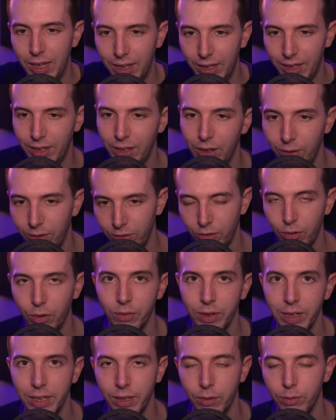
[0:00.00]
you know, it's not
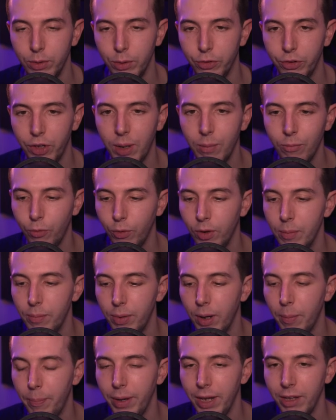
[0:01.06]
really the real term for it,
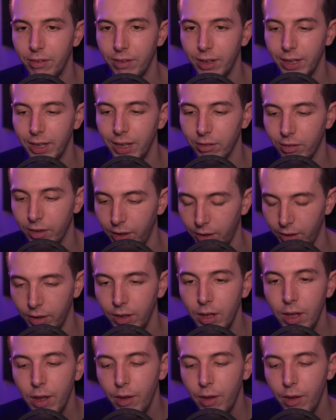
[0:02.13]
but basically there's like a